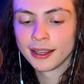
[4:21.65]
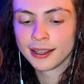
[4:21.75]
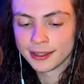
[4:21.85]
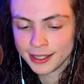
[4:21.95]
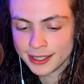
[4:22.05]

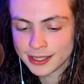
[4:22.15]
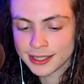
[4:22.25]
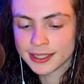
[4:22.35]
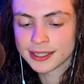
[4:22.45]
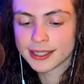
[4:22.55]
this
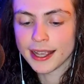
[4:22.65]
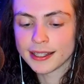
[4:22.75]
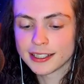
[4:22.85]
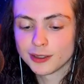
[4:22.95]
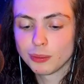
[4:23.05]

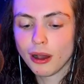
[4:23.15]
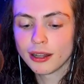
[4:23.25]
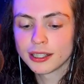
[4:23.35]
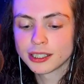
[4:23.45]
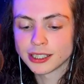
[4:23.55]
success in
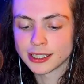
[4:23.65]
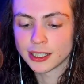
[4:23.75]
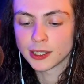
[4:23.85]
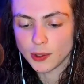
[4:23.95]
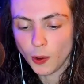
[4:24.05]
polishing
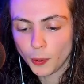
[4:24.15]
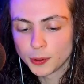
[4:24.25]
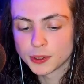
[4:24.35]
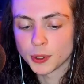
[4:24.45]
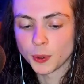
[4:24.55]
is
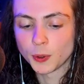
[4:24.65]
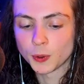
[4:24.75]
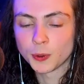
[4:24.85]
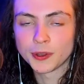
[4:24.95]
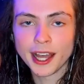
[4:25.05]
also
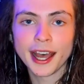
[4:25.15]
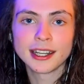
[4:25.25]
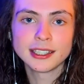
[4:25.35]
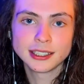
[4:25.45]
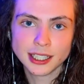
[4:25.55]
through
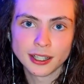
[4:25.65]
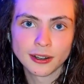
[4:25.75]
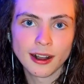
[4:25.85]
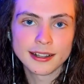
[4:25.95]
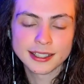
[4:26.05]
that
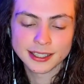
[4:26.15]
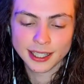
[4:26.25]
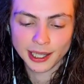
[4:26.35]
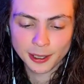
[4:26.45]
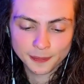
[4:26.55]
generosity.